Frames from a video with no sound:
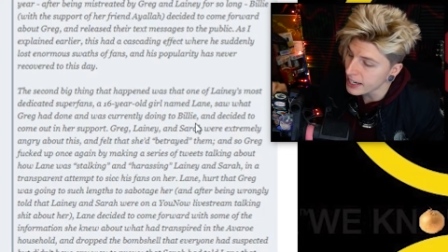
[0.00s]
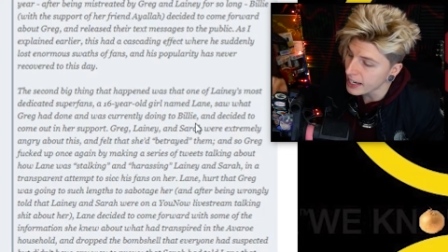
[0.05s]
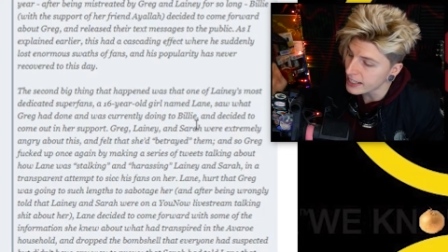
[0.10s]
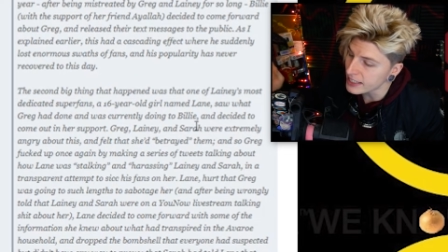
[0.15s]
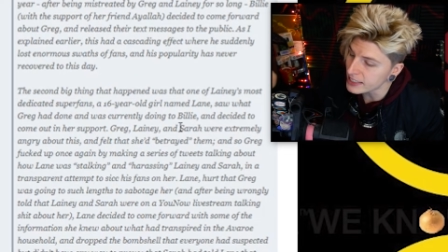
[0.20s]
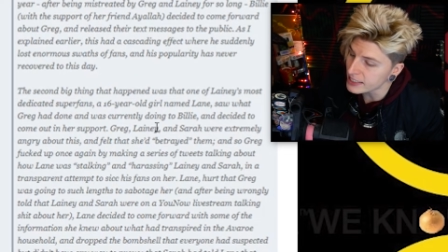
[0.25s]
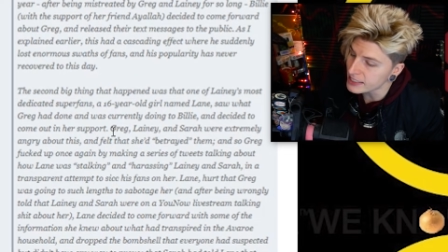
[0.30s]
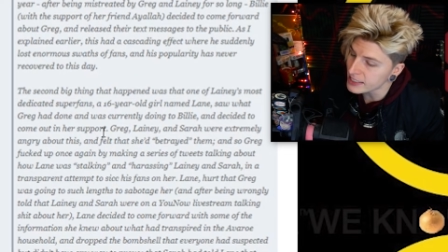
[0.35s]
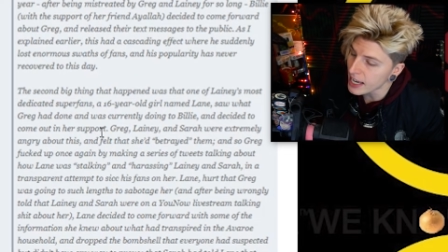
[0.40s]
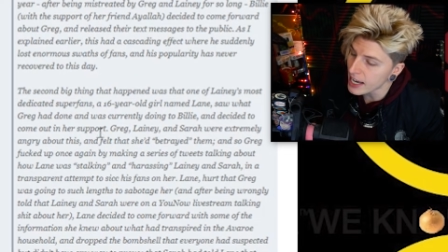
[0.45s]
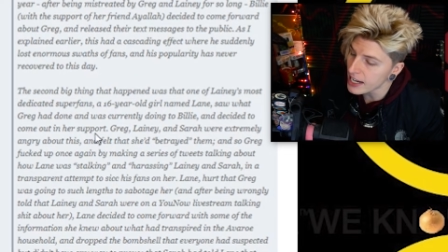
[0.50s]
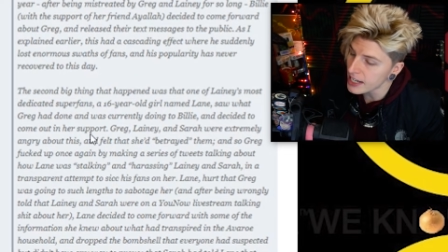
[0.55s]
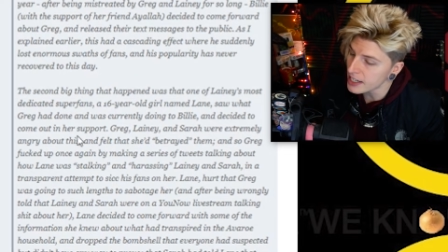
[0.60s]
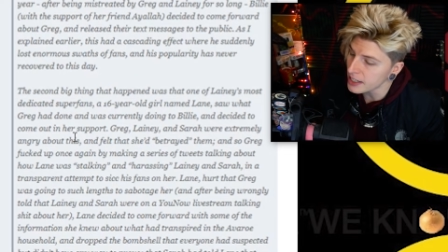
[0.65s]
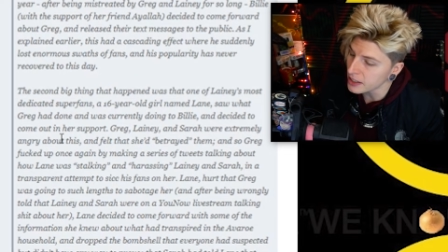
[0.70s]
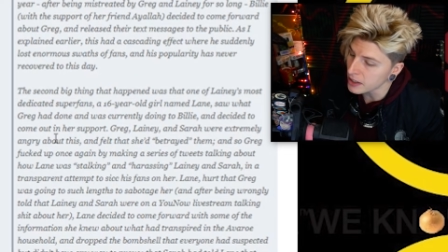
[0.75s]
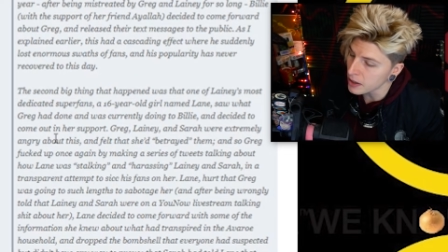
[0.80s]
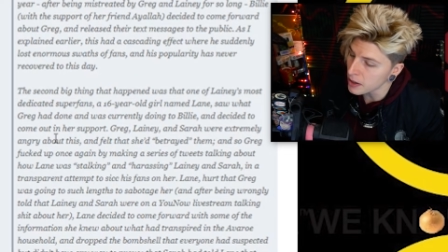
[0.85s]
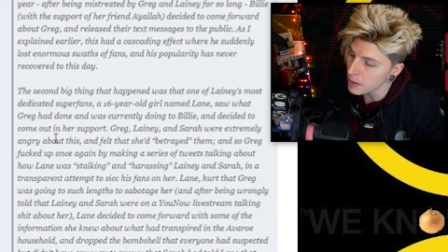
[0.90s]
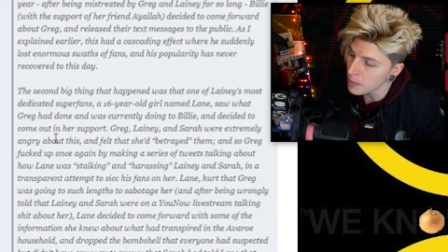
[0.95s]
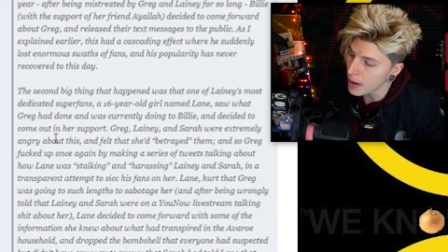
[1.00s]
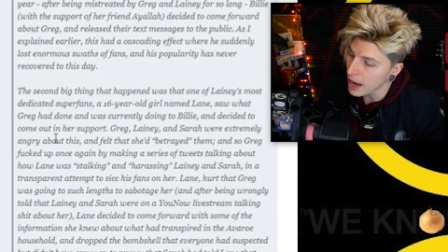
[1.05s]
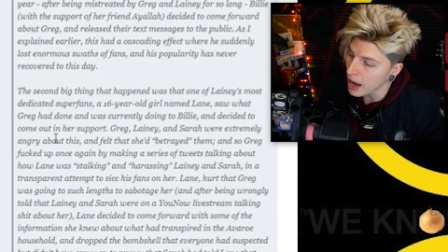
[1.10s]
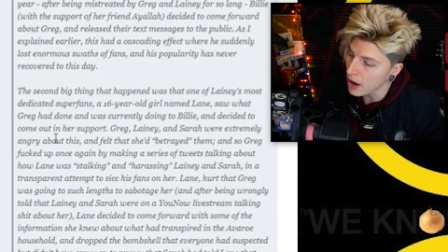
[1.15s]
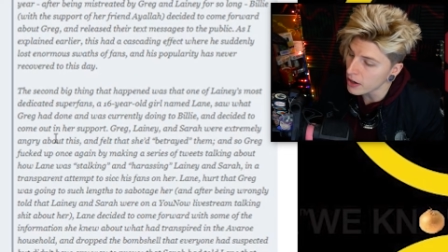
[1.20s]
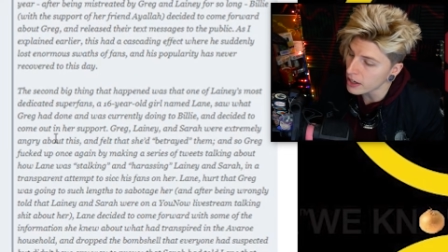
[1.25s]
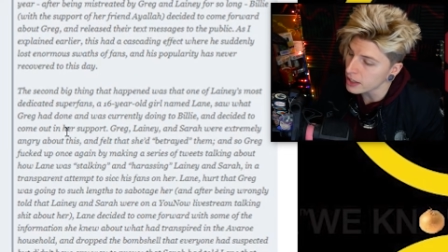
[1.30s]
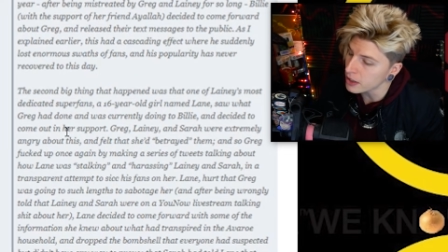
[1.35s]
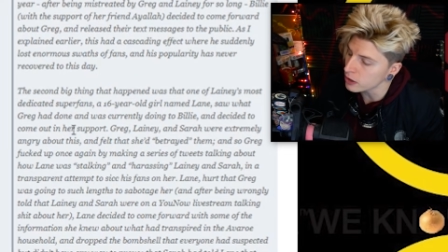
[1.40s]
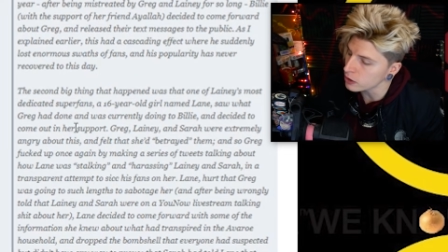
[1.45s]
and decided to come
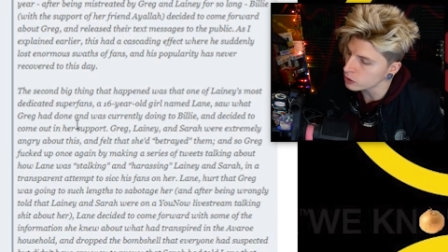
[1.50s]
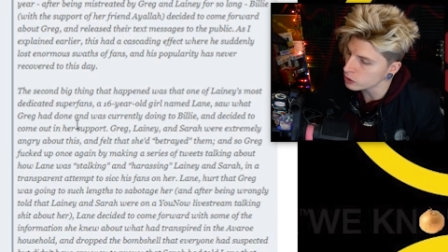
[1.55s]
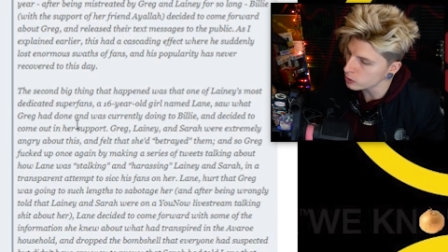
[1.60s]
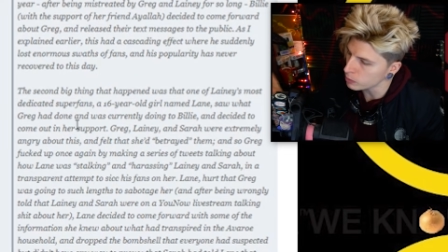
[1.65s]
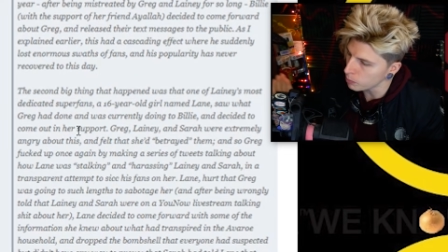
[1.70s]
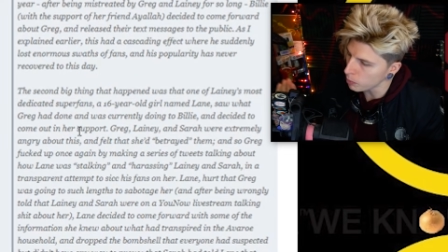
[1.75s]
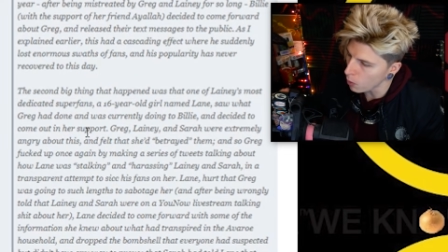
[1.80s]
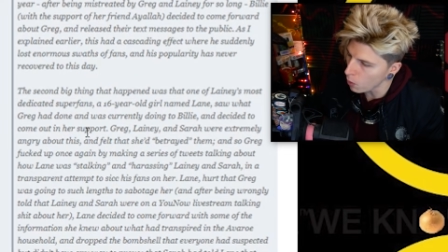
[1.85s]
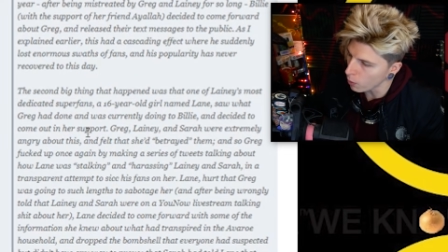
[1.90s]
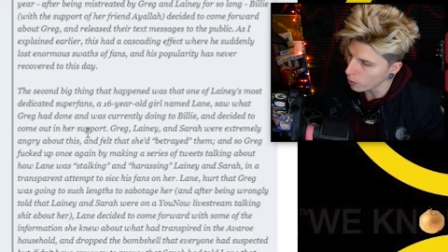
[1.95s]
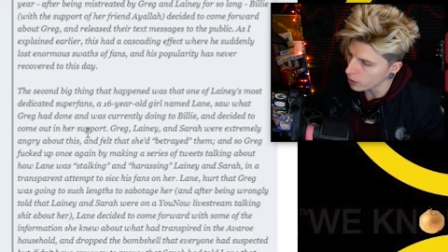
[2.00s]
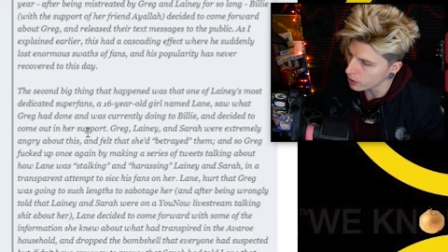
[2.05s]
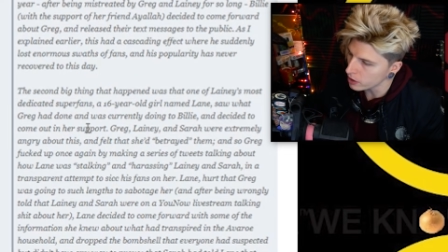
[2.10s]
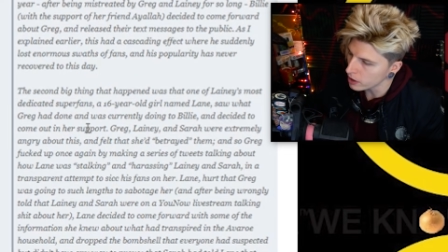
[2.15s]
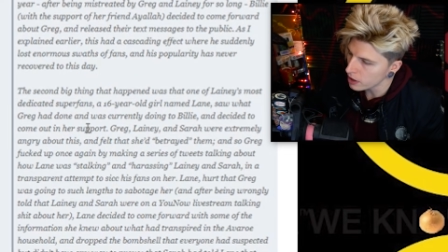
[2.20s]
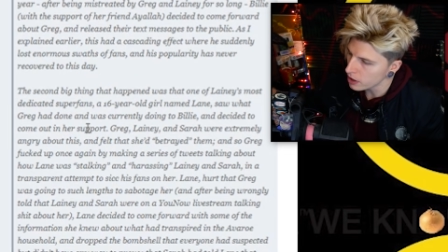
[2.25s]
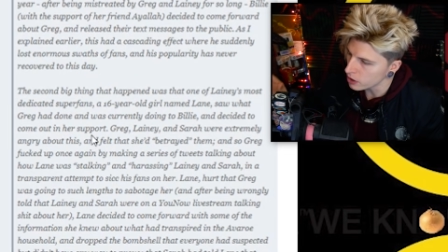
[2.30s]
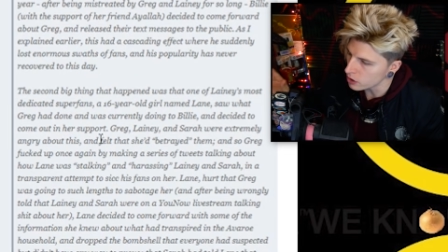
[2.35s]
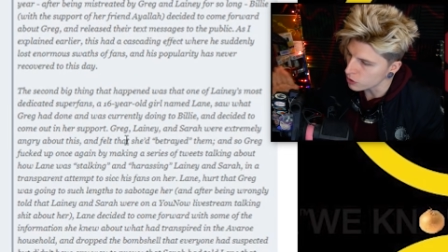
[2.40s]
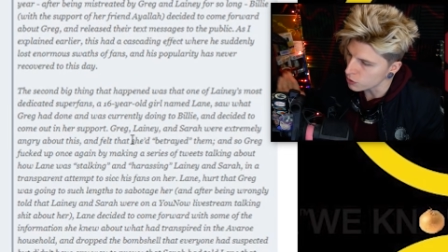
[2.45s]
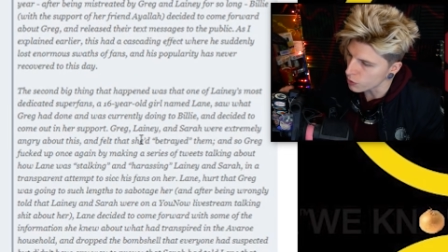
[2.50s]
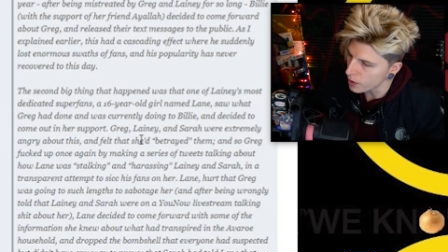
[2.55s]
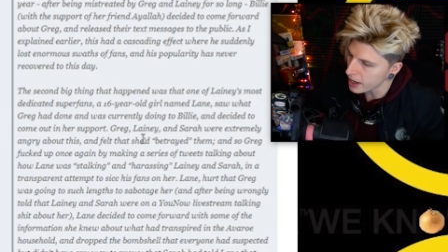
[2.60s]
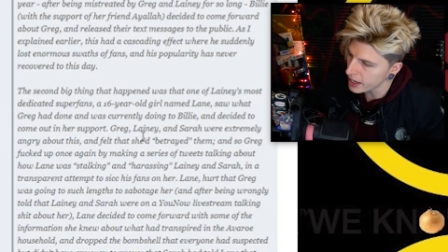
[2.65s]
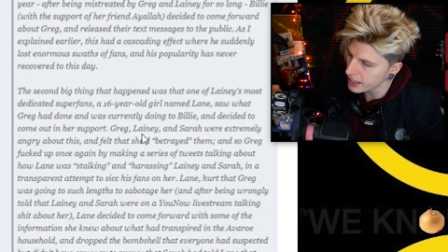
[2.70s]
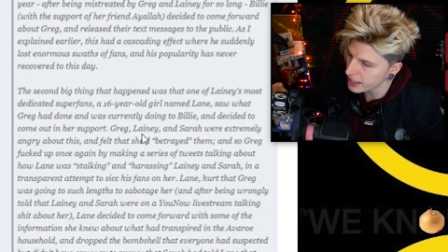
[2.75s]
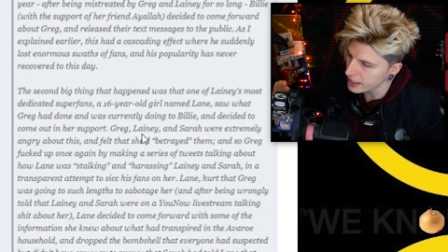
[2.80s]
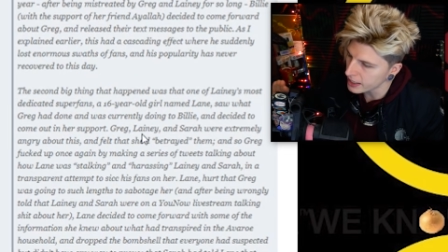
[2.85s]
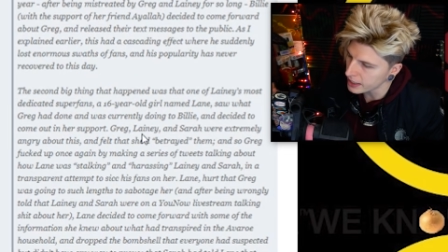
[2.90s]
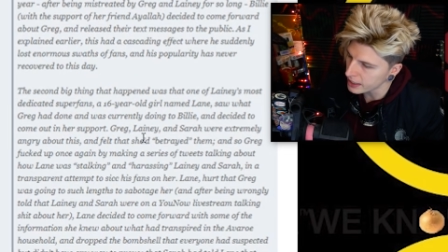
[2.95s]
out in her support.
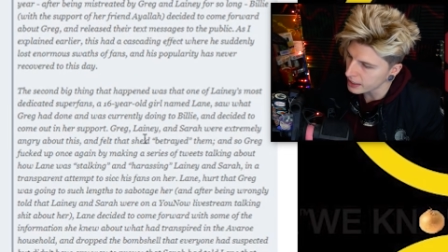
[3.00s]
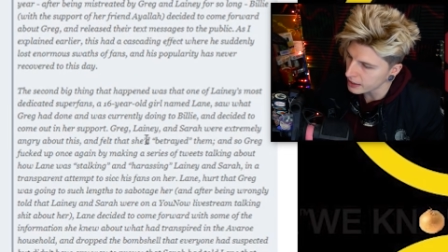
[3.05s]
Greg,